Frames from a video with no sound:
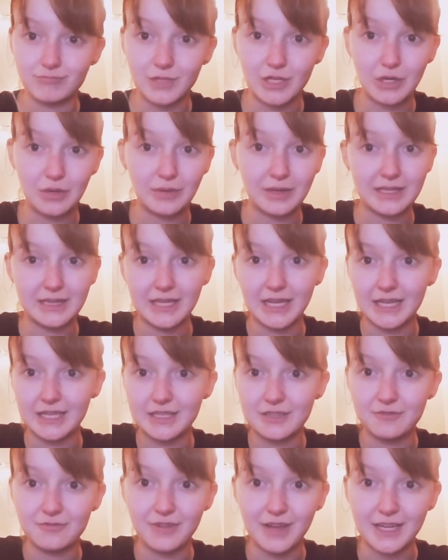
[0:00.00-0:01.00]
go online
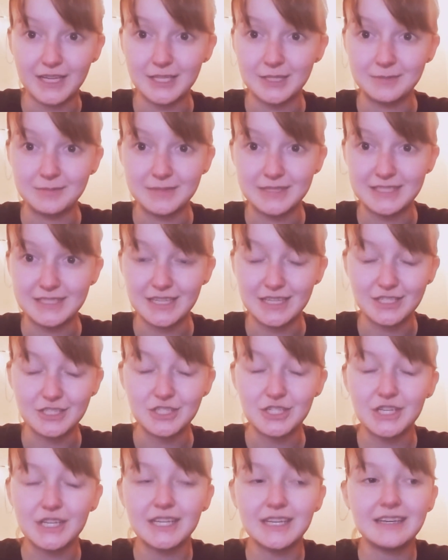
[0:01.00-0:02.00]
and find them and such.